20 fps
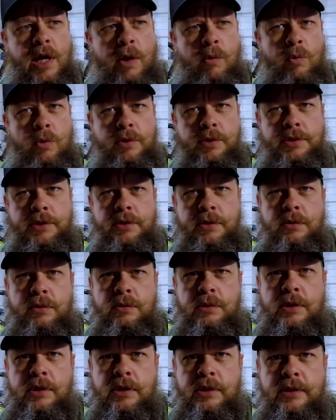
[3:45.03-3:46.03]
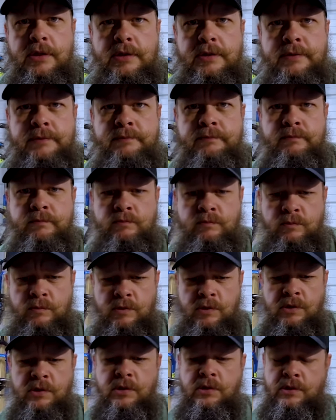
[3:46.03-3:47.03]
I want to, uh,
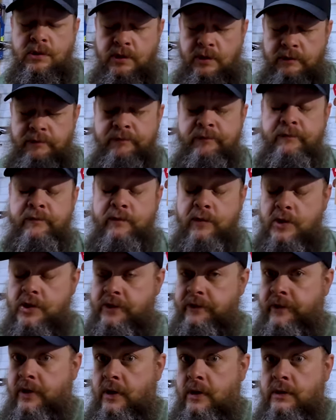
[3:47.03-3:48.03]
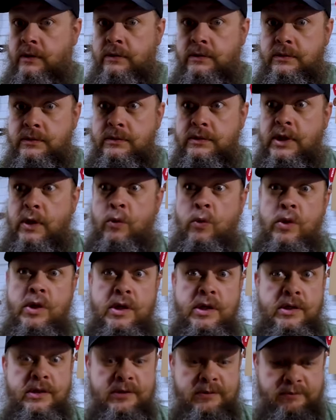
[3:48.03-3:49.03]
first of all, I want
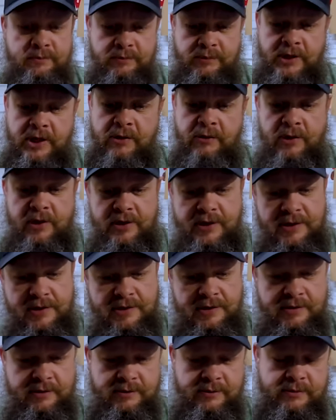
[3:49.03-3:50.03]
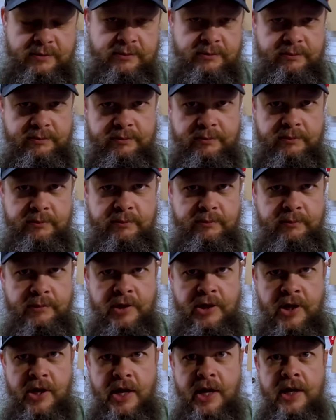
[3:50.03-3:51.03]
to get rid of this
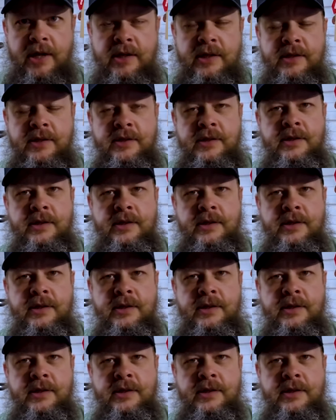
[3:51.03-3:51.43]
gut,